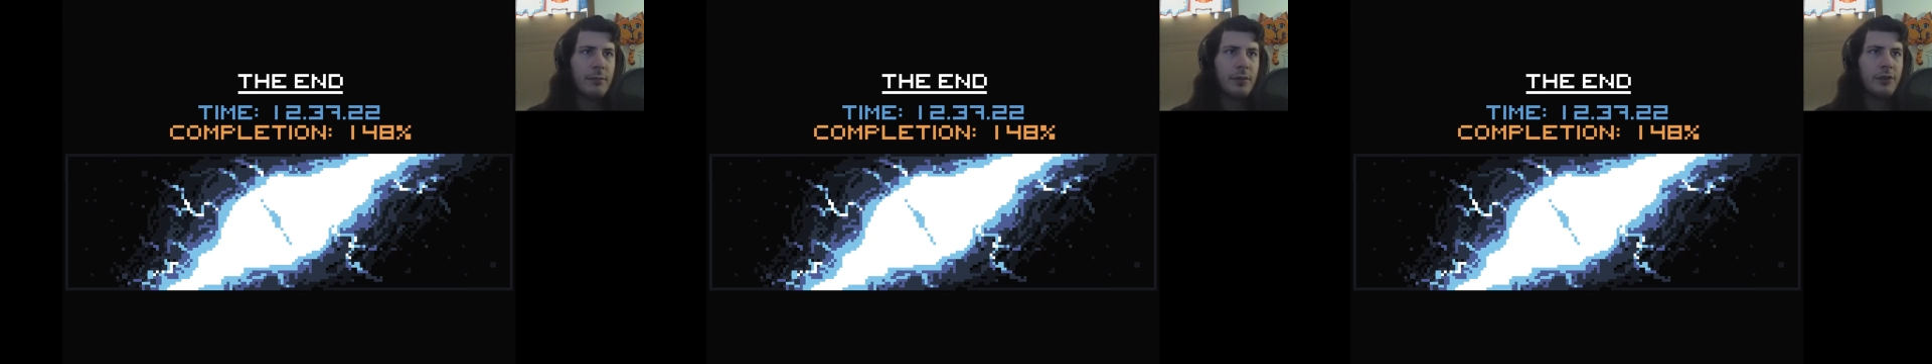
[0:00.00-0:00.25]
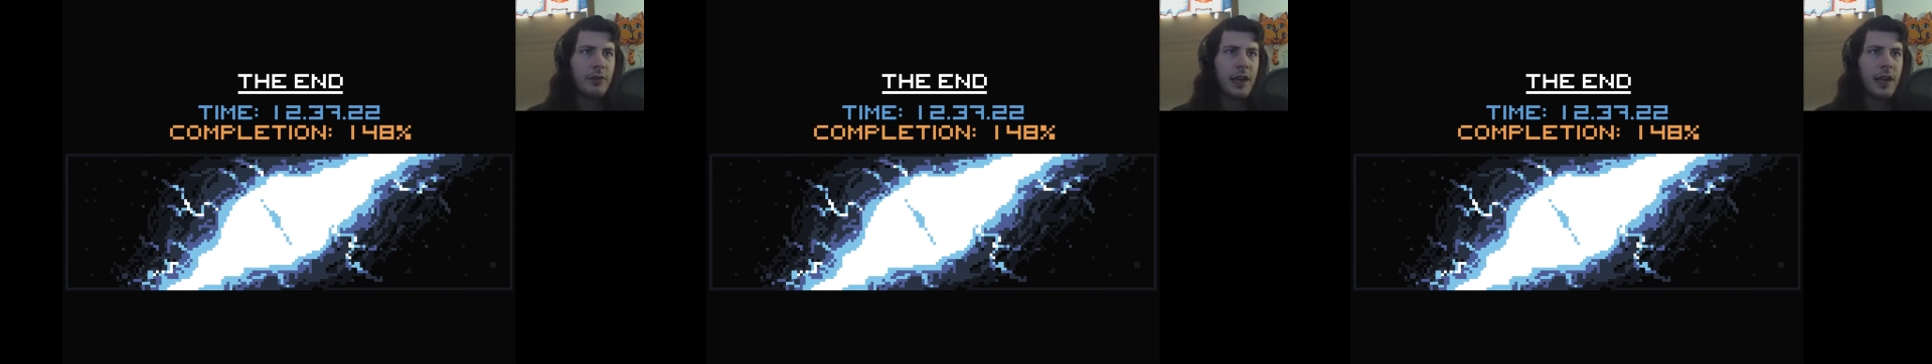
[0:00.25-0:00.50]

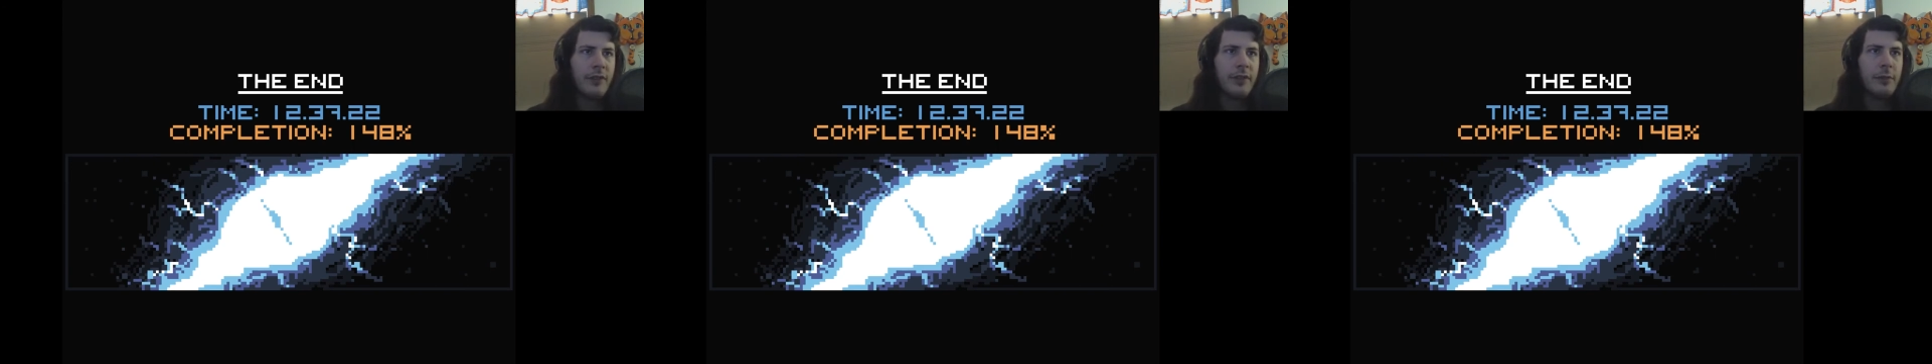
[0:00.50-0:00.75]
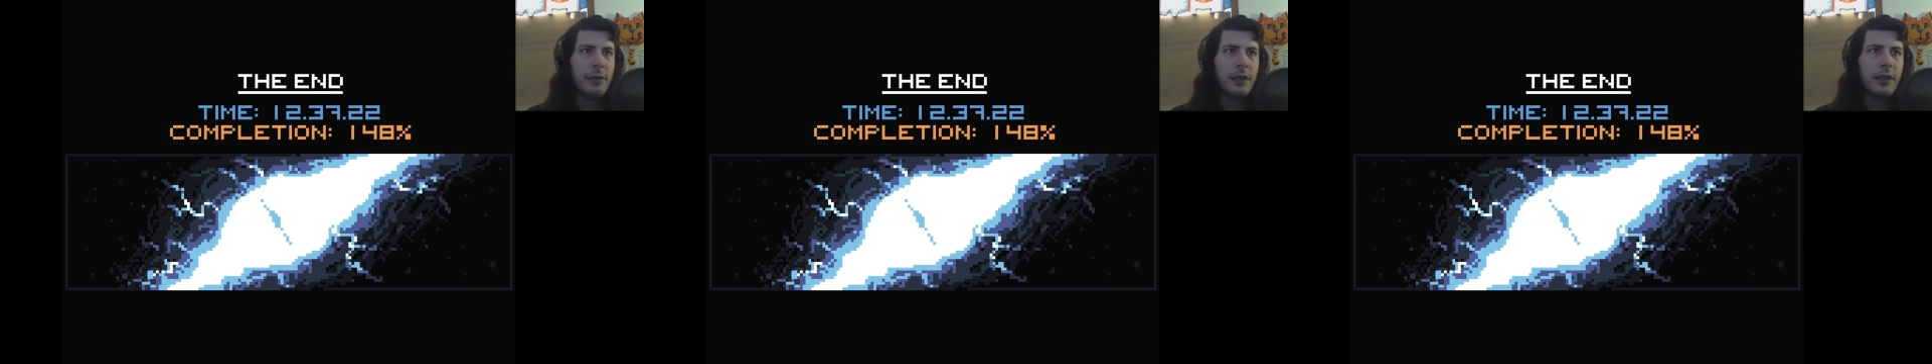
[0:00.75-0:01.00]
but you'll have the
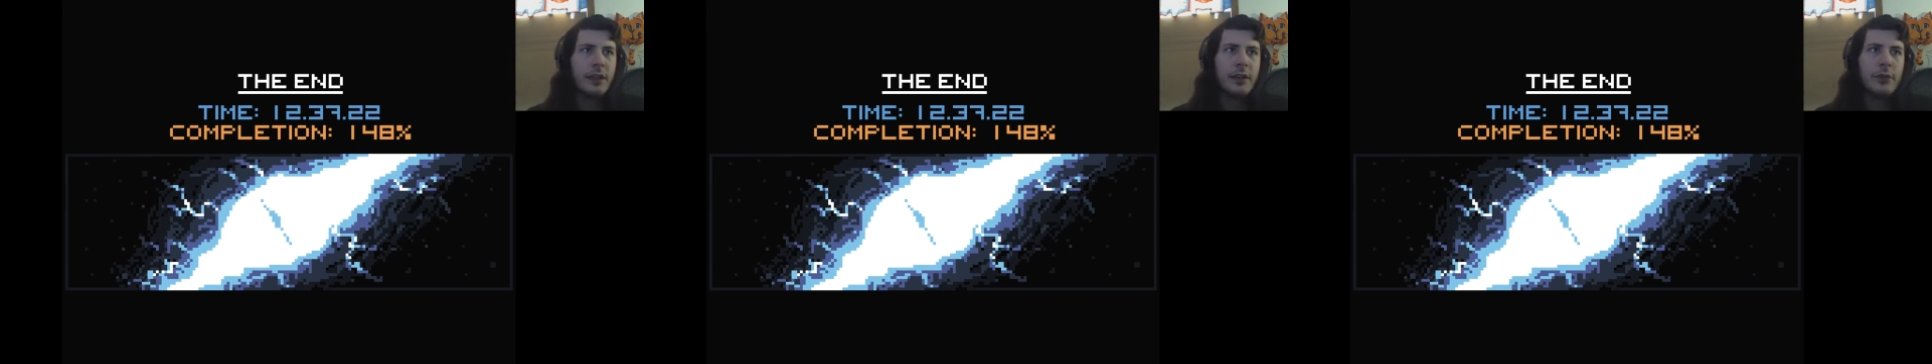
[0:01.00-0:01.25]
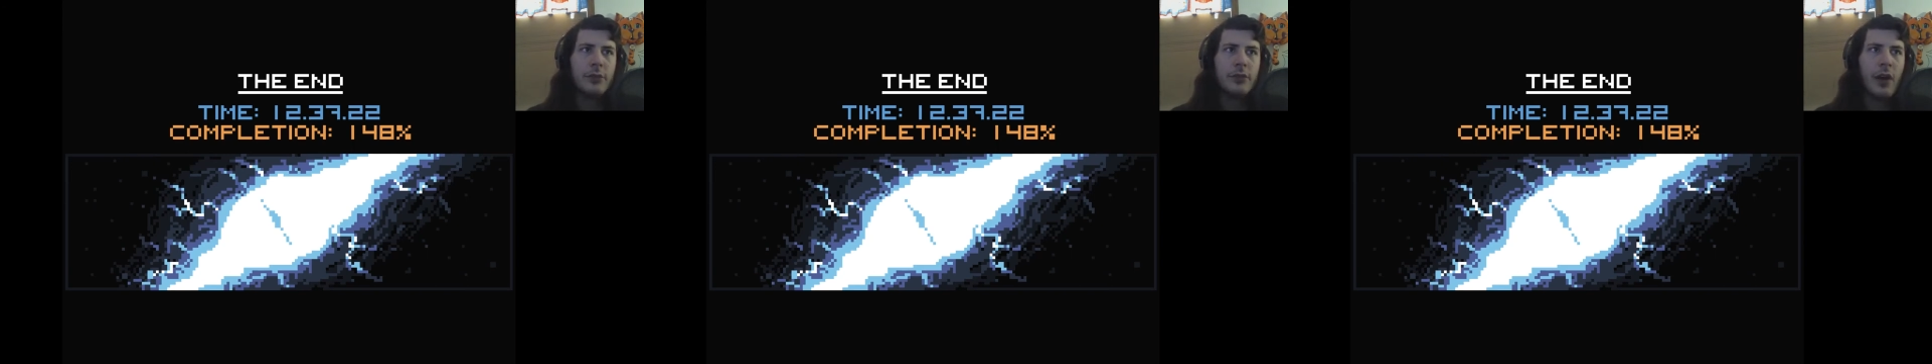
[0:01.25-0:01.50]
ability to
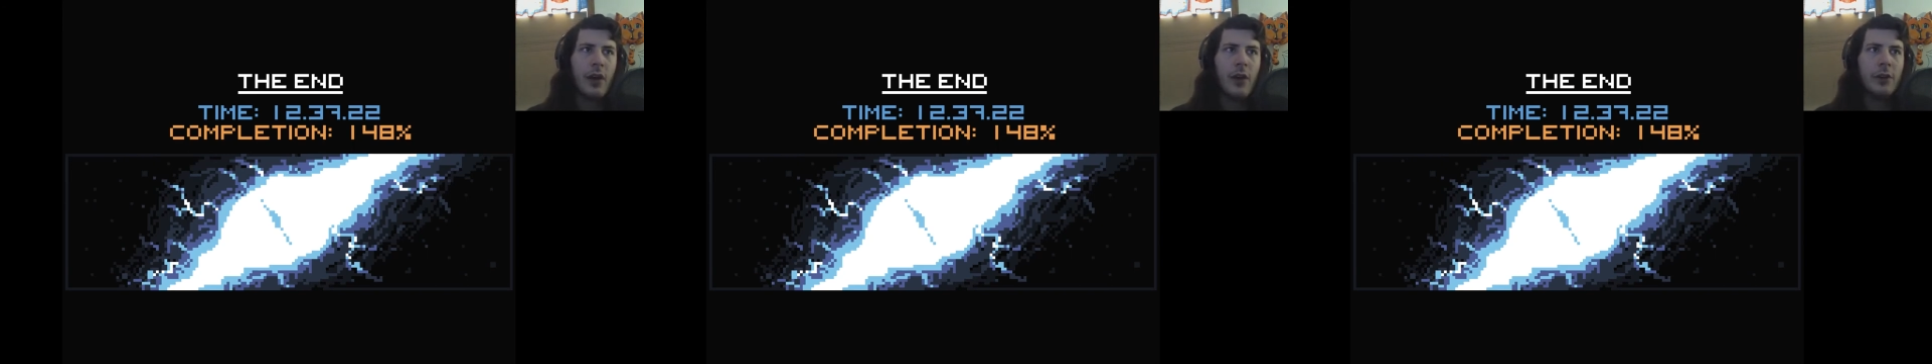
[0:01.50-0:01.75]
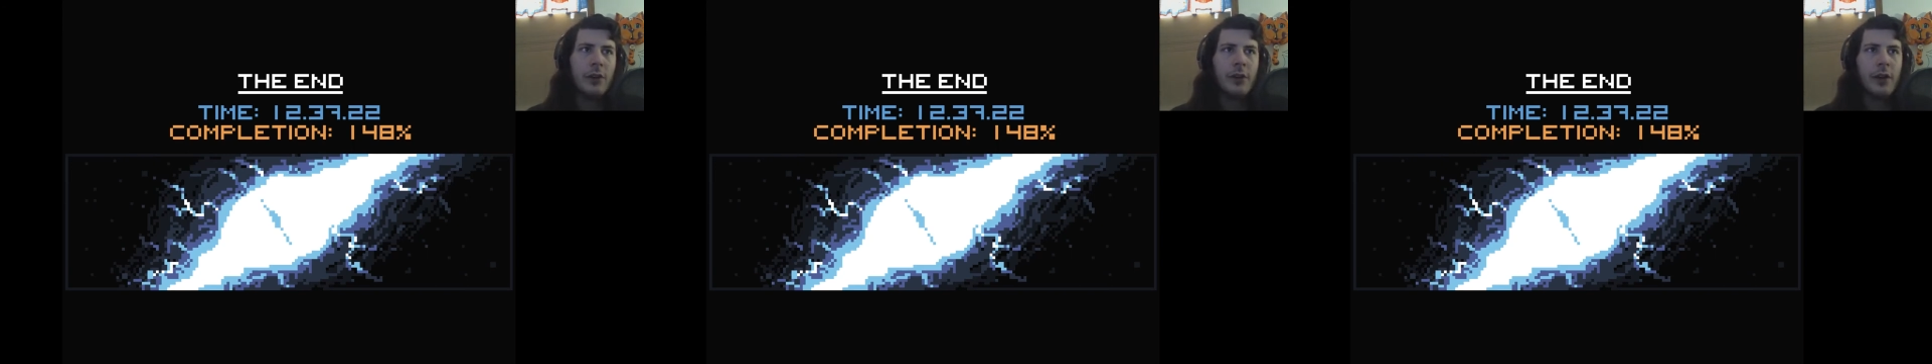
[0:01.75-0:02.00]
use
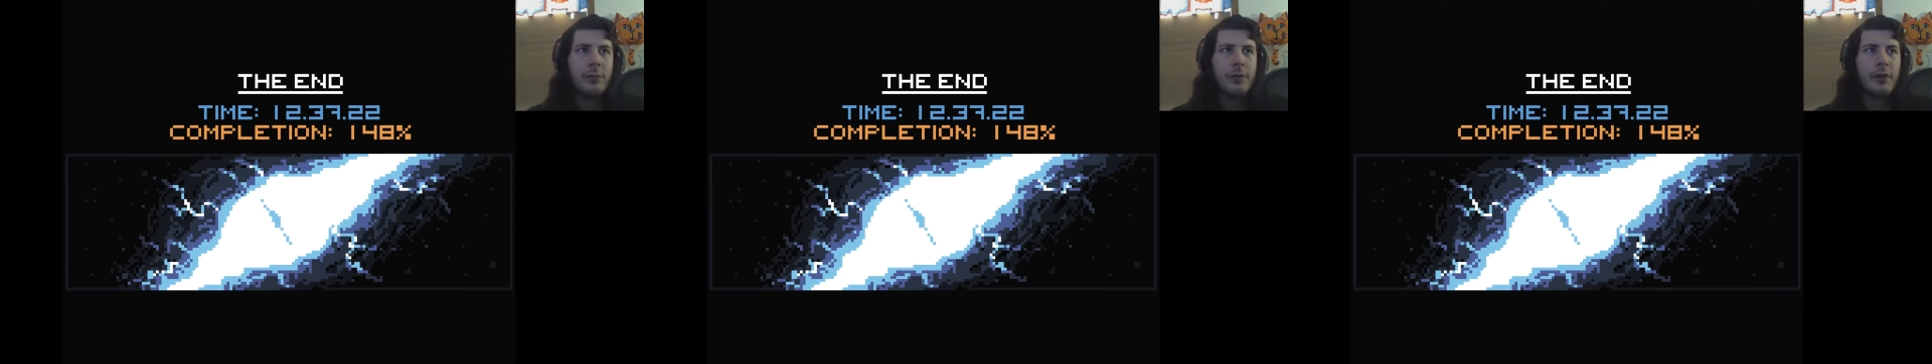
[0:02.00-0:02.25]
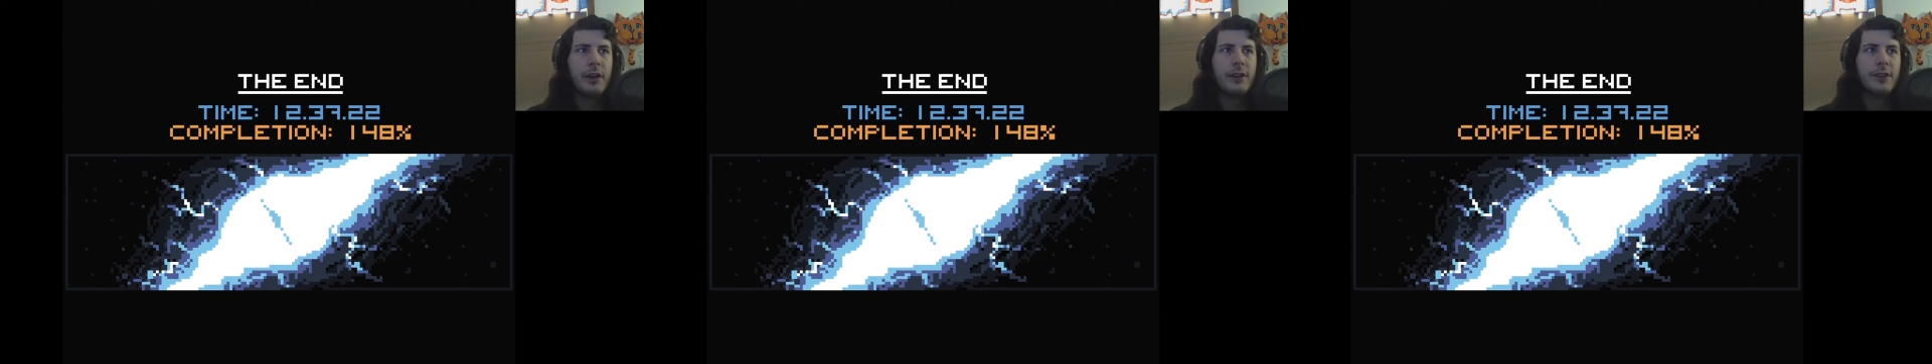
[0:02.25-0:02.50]
all your
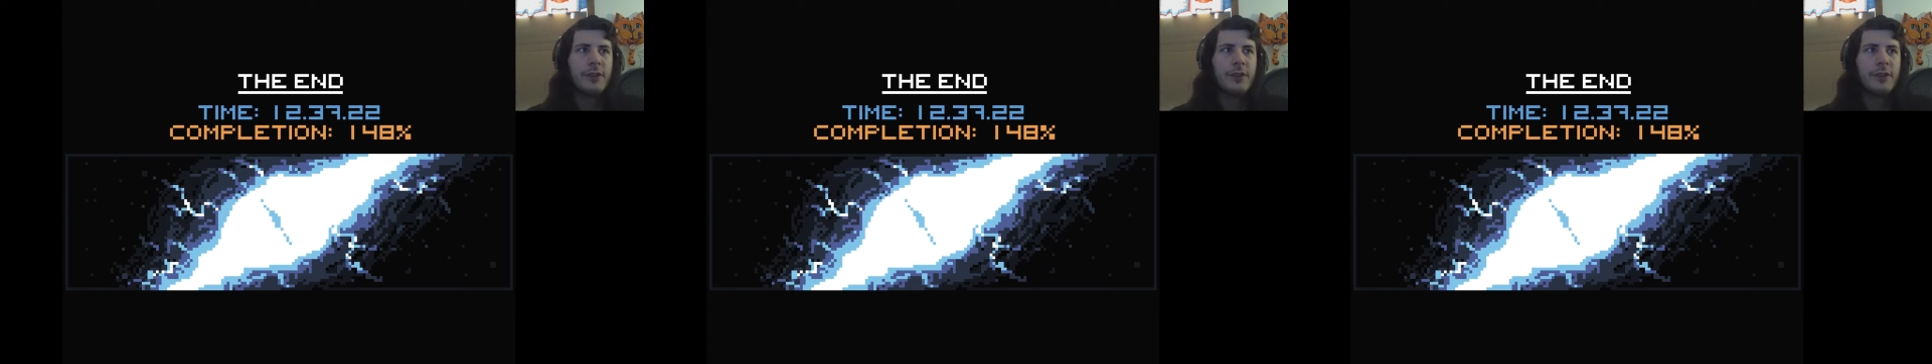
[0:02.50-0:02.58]
upgrades